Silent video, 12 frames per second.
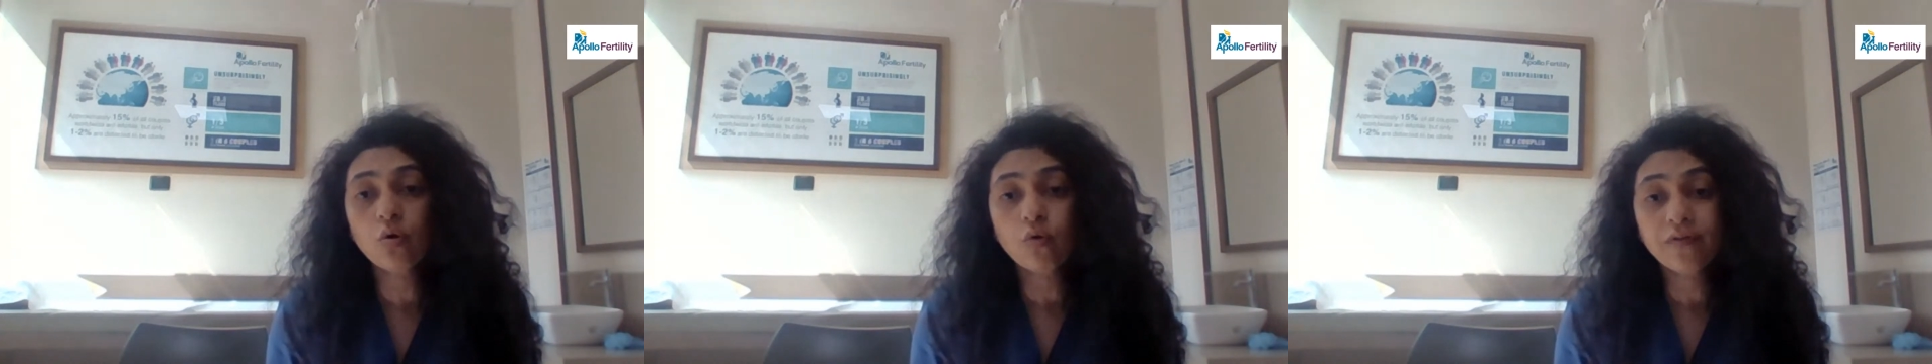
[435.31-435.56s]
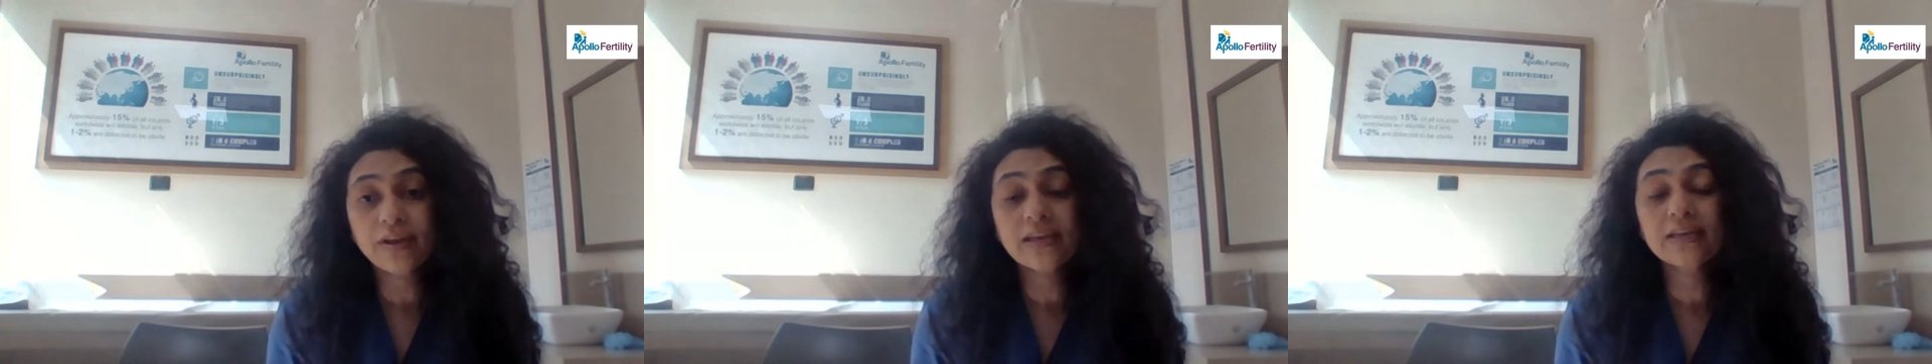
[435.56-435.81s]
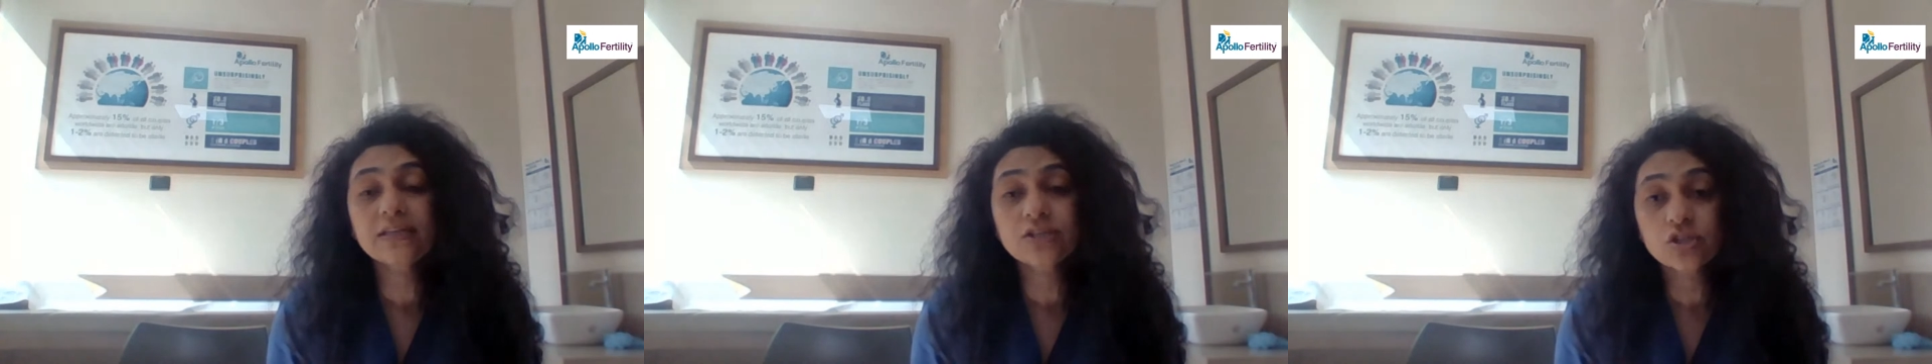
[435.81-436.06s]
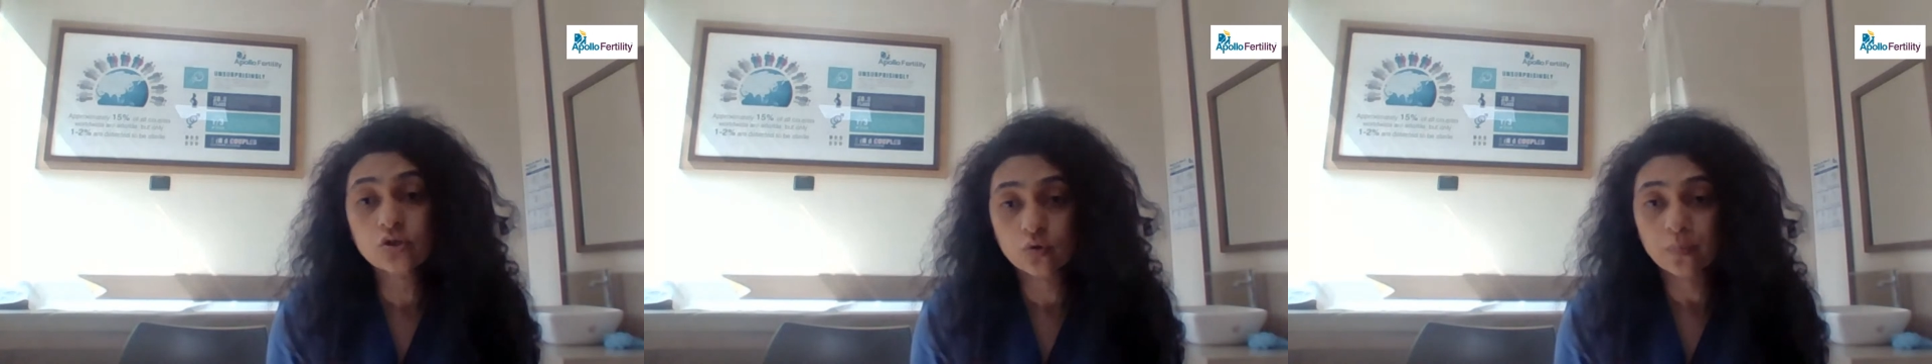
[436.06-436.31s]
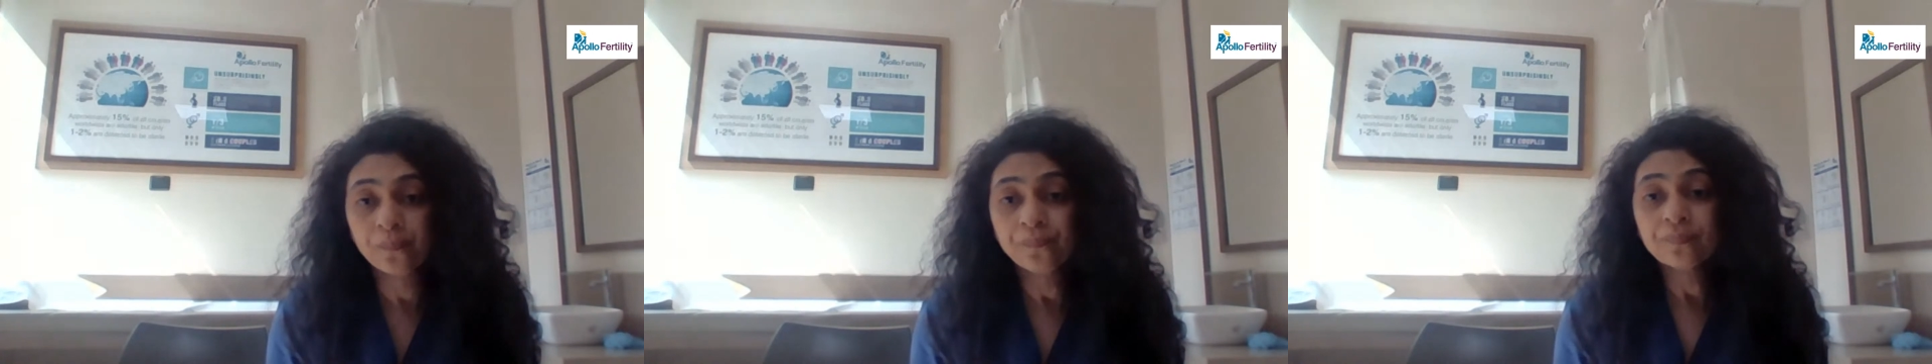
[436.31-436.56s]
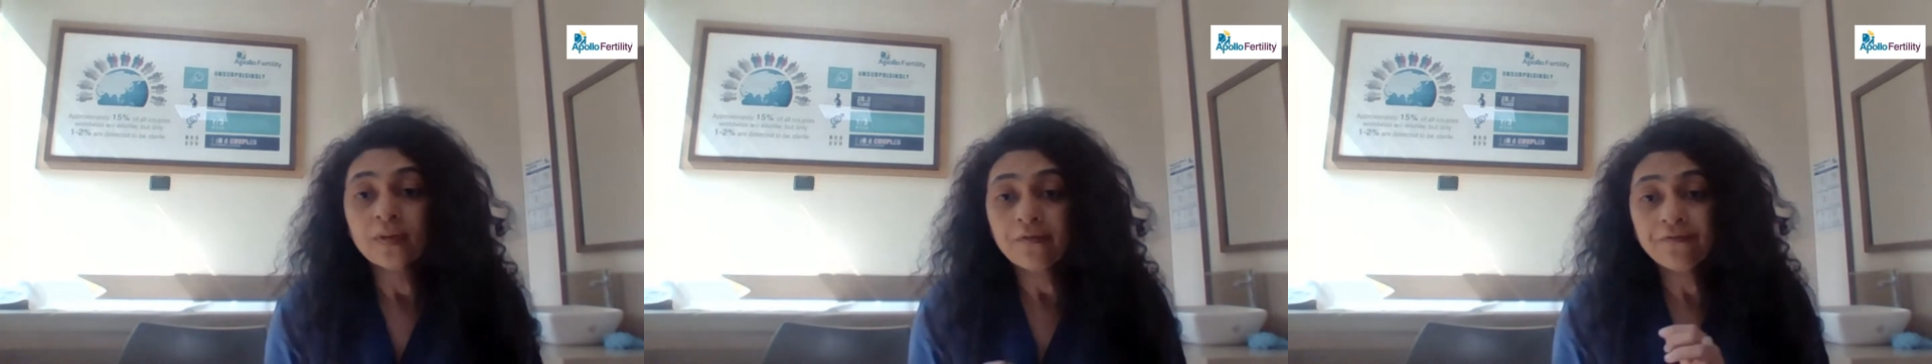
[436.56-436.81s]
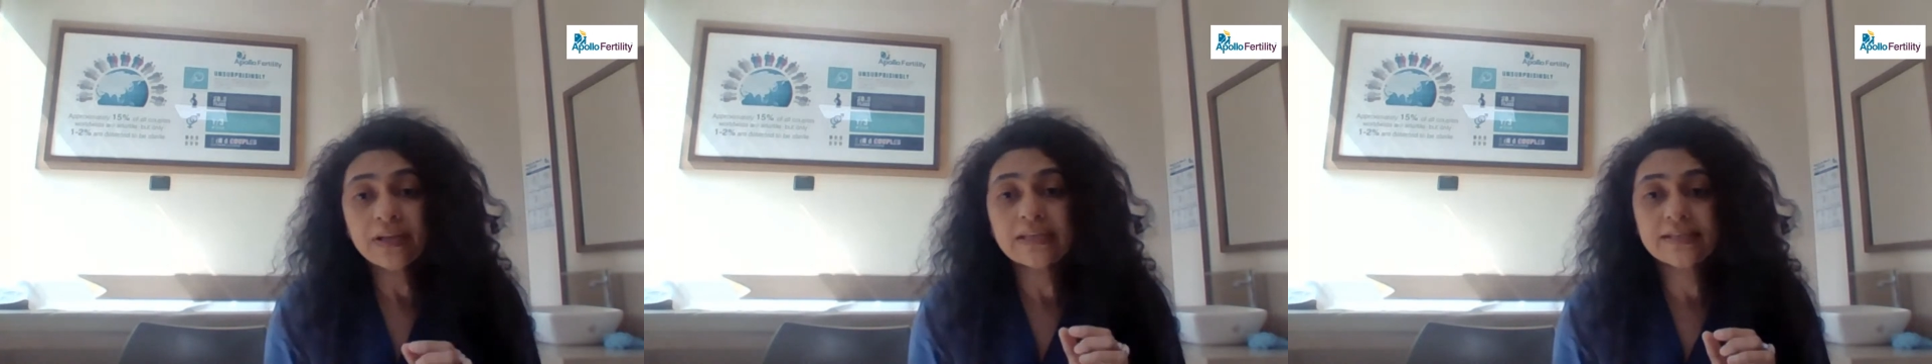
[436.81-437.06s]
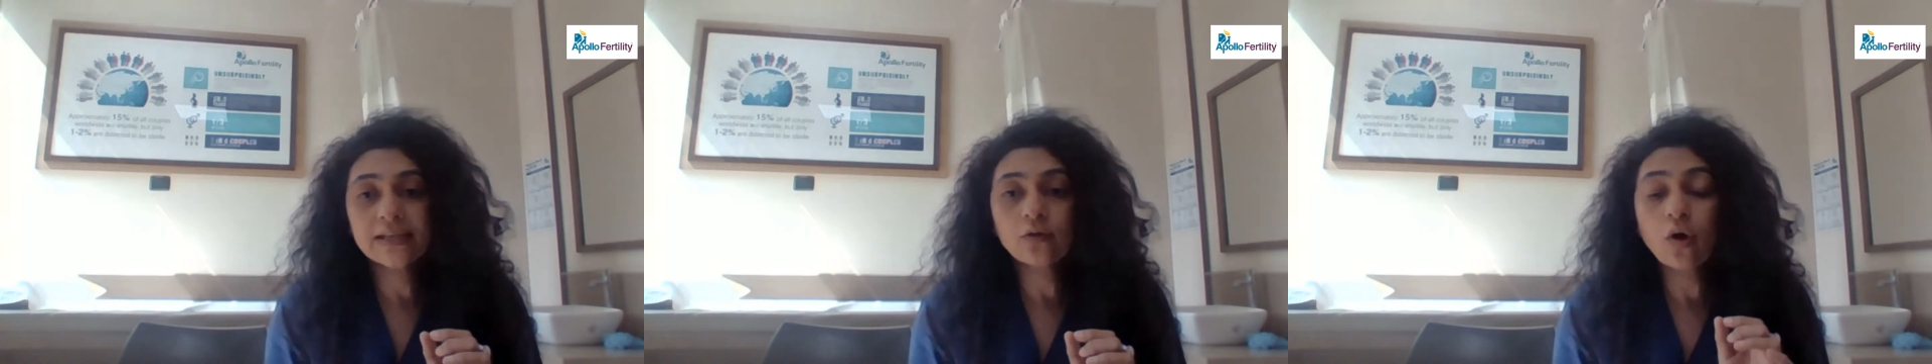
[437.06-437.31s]
ovarian tissue
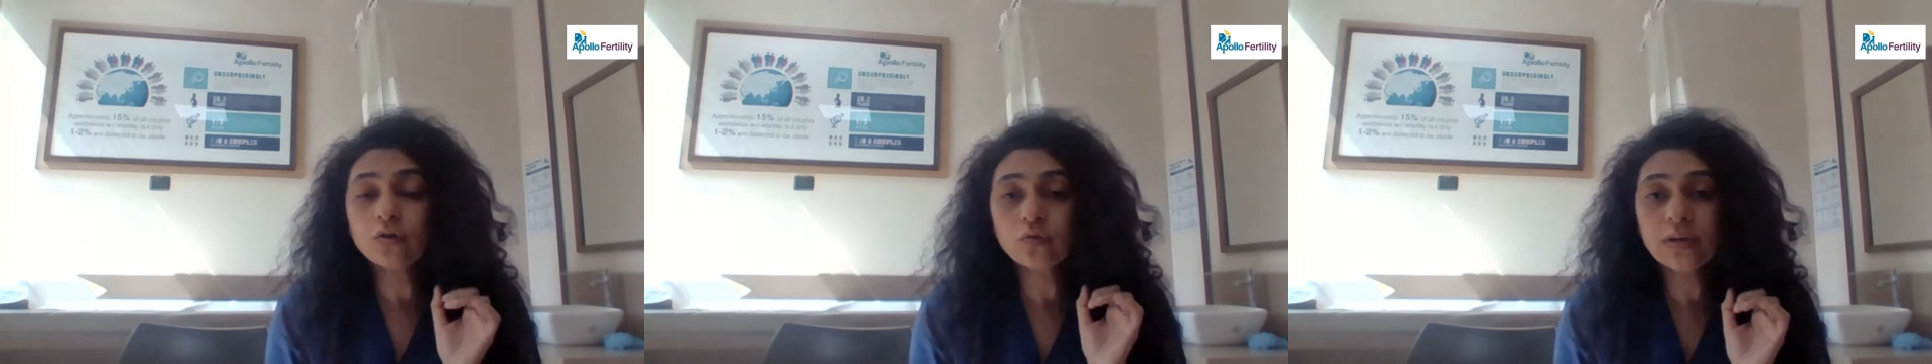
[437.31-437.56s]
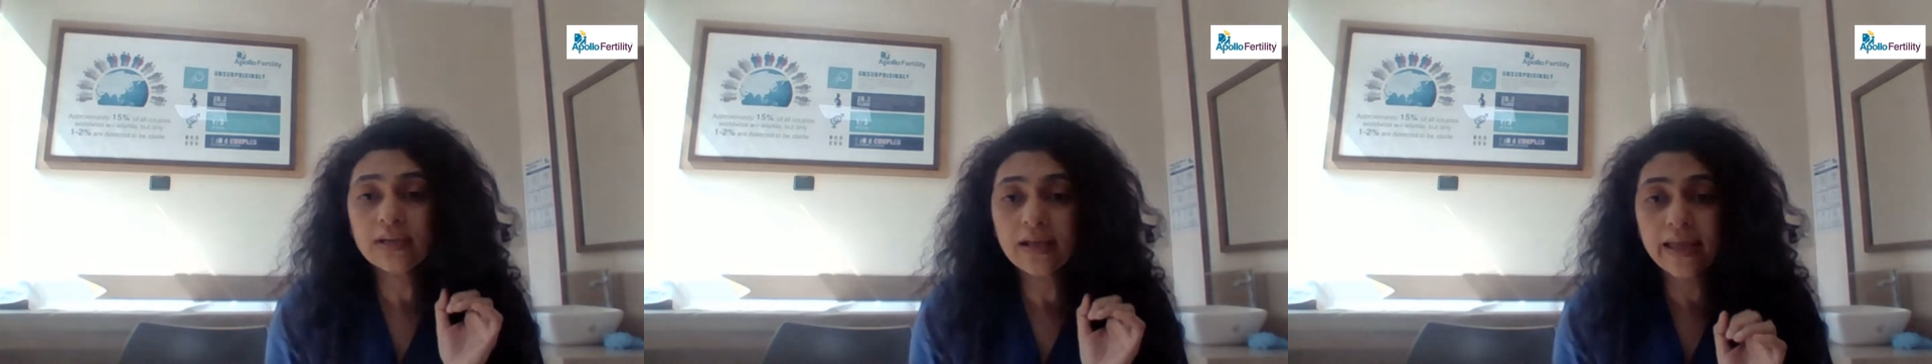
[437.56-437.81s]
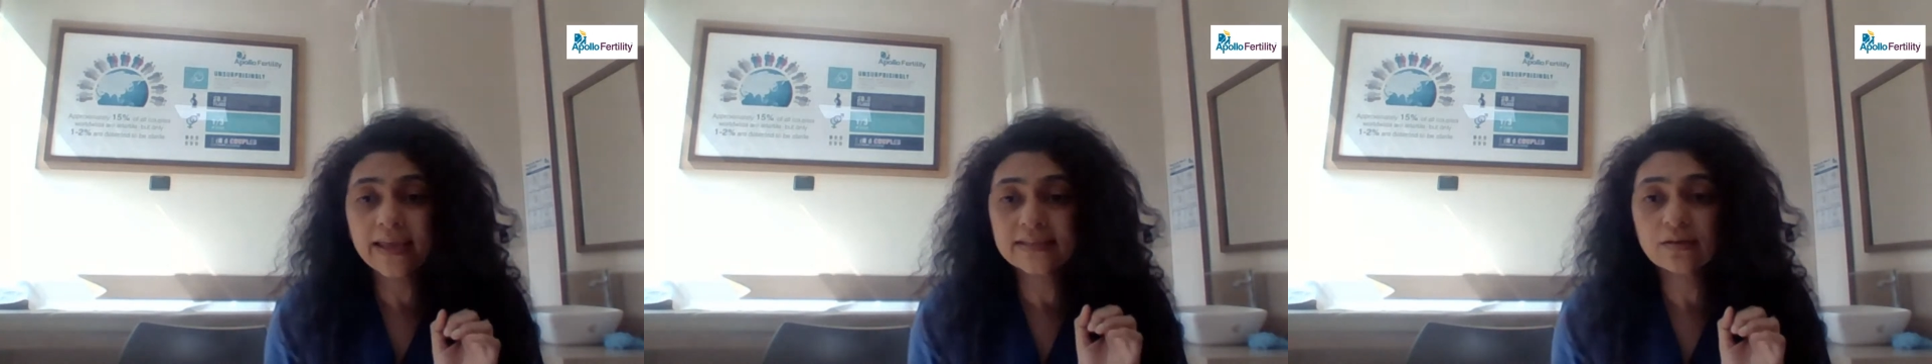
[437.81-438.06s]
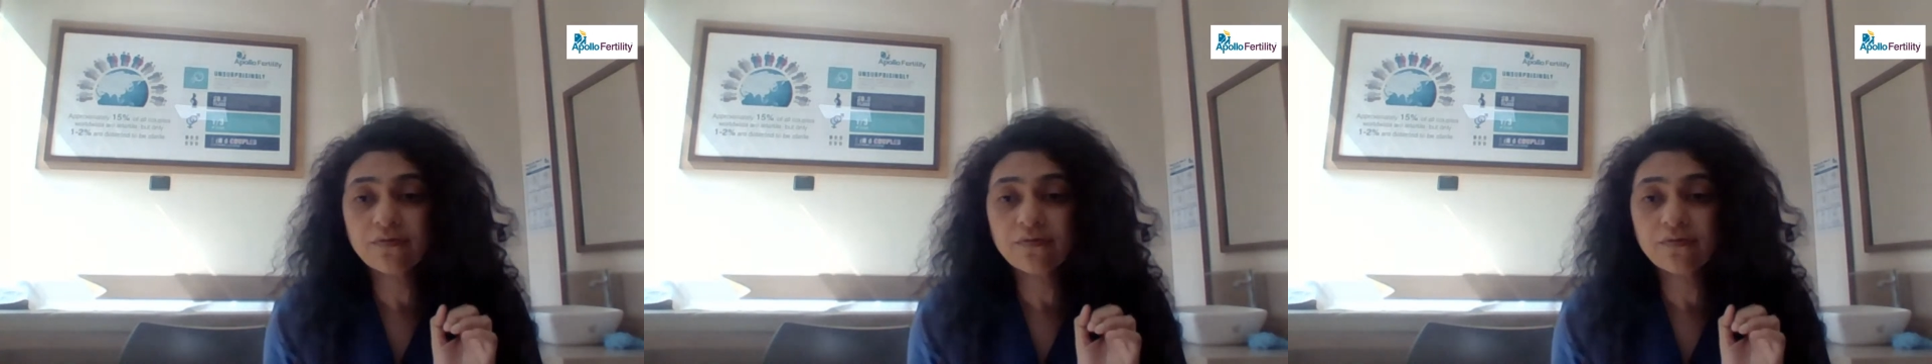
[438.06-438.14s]
freezing, not only the eggs.